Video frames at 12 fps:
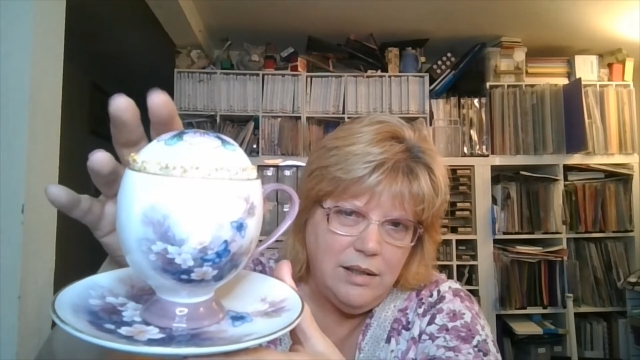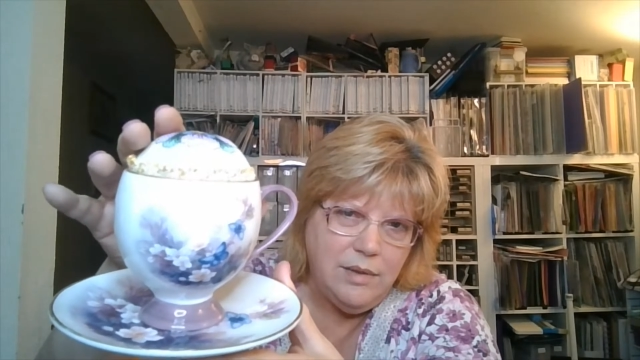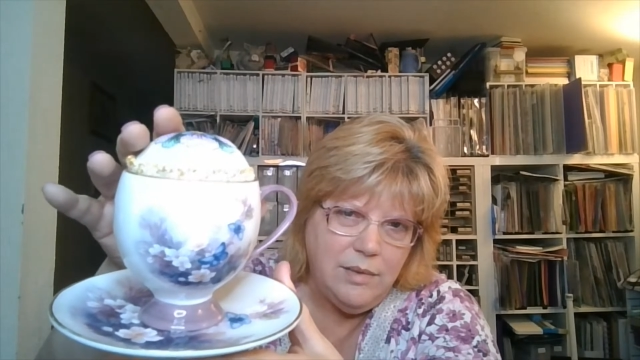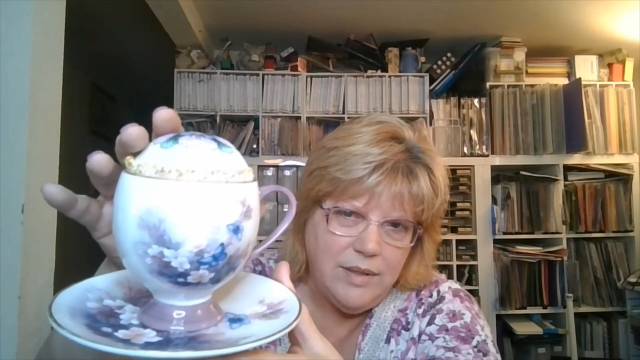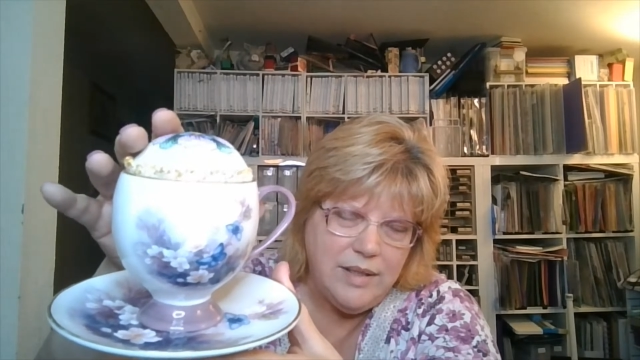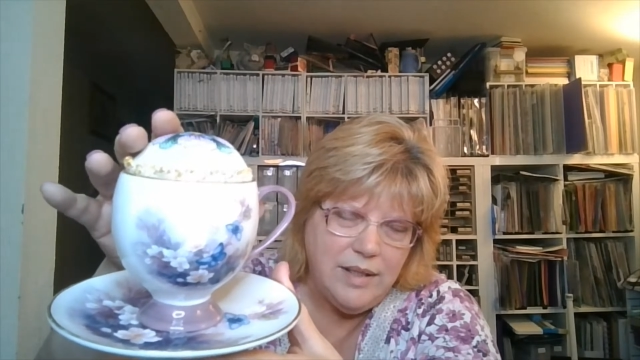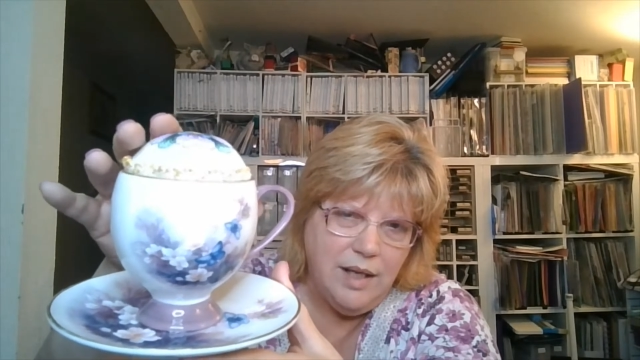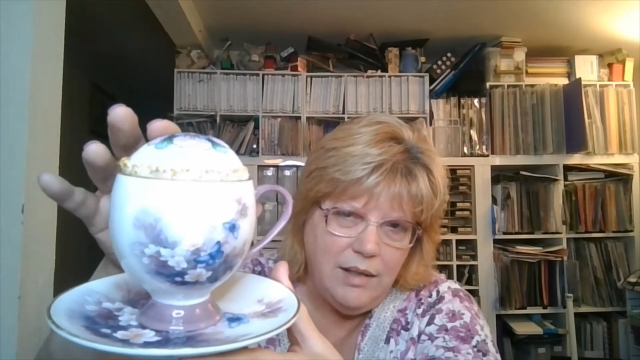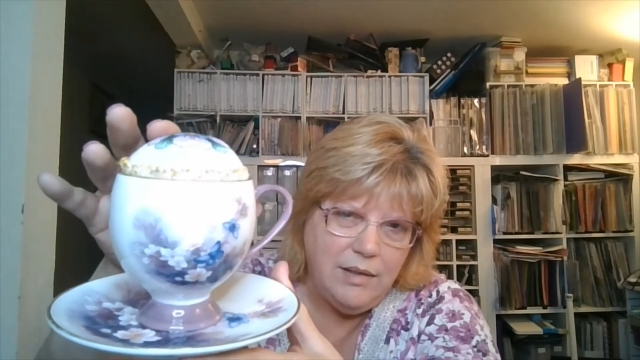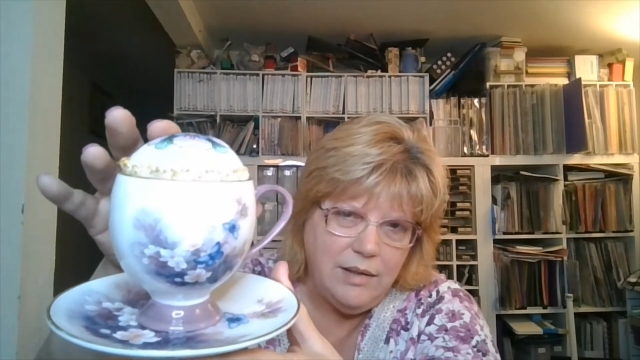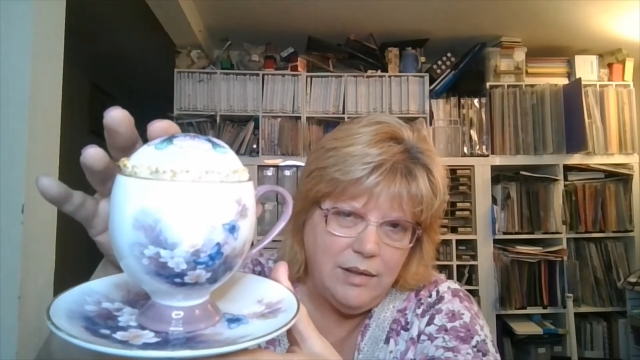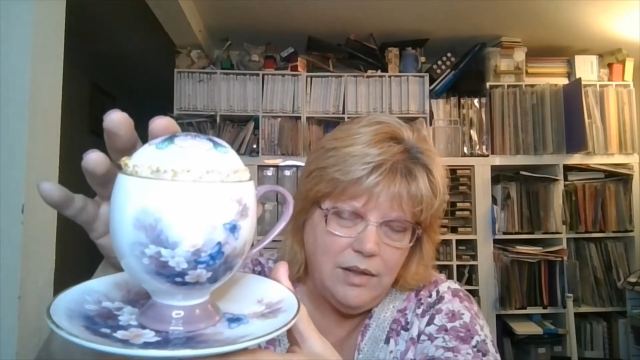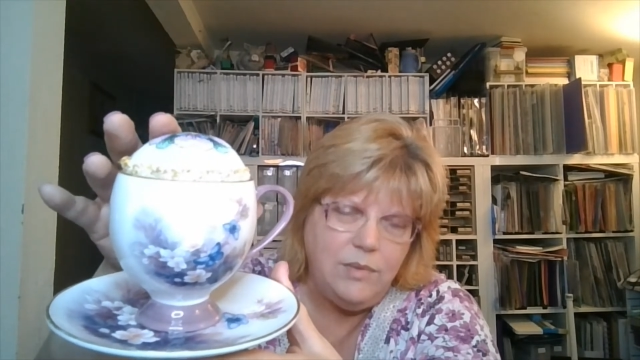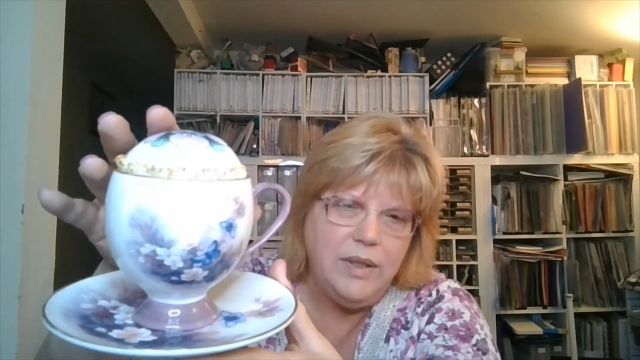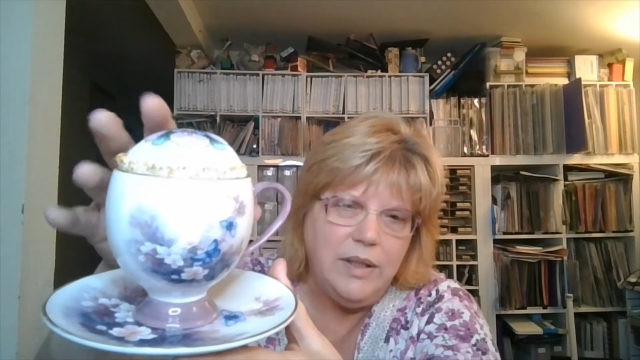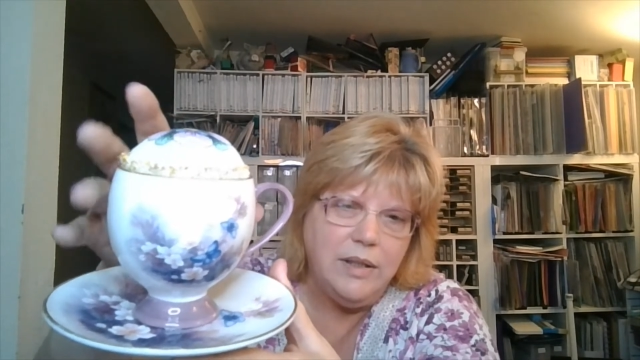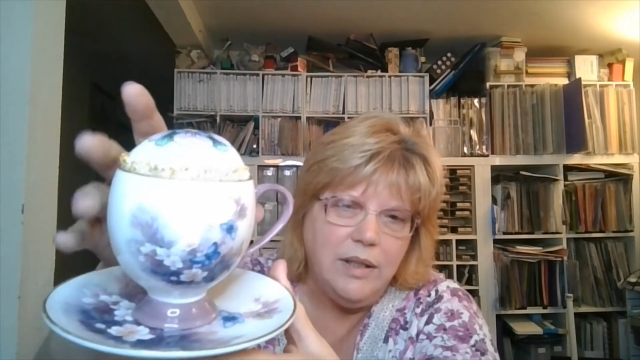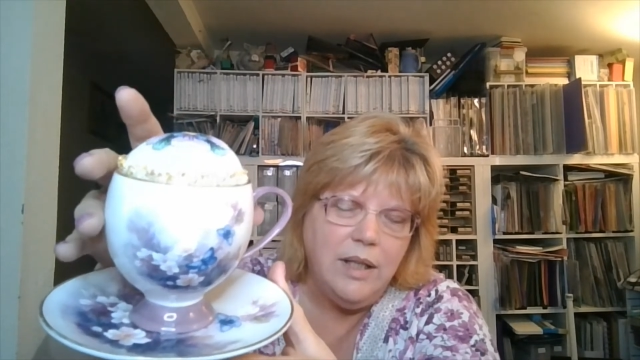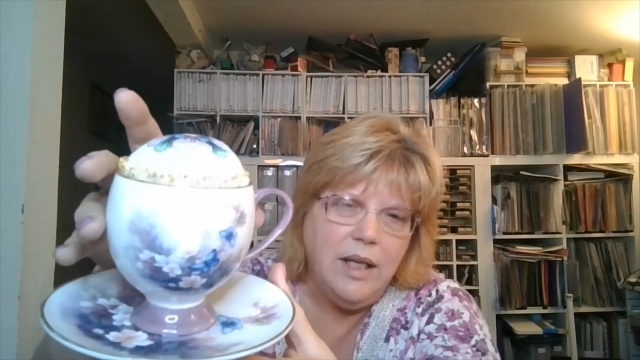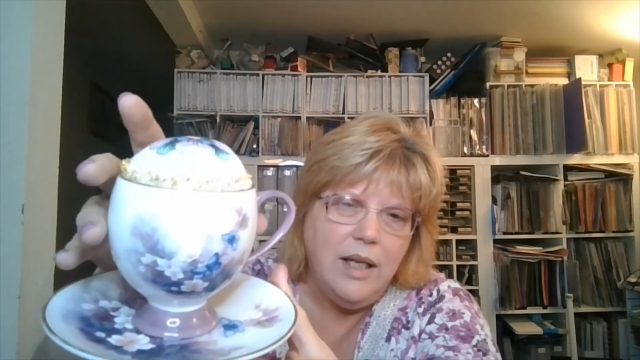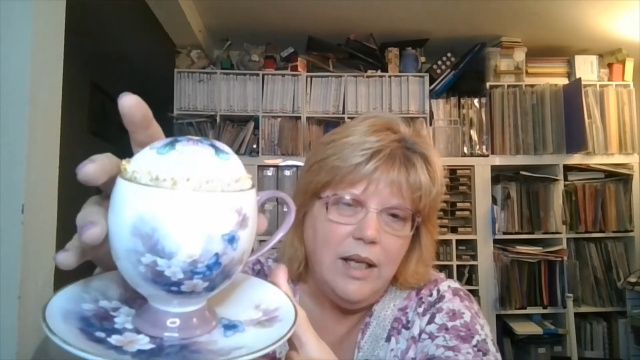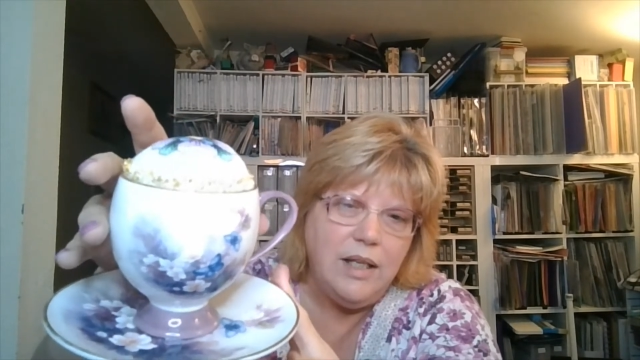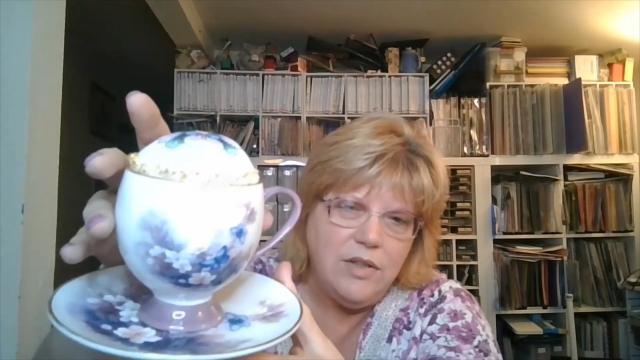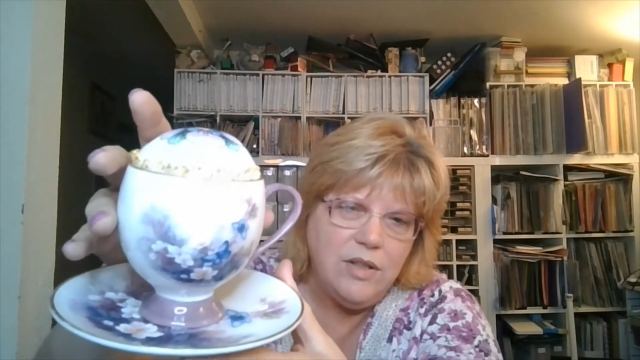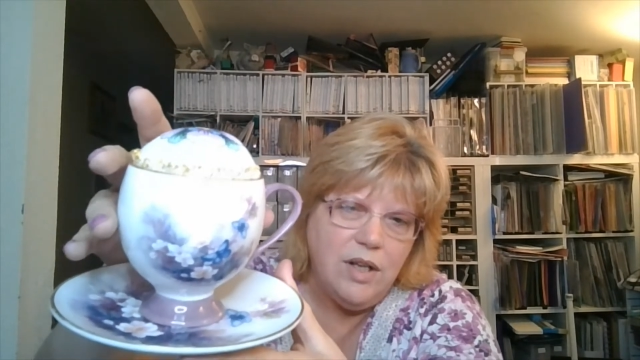what's it called? Goodwill. Years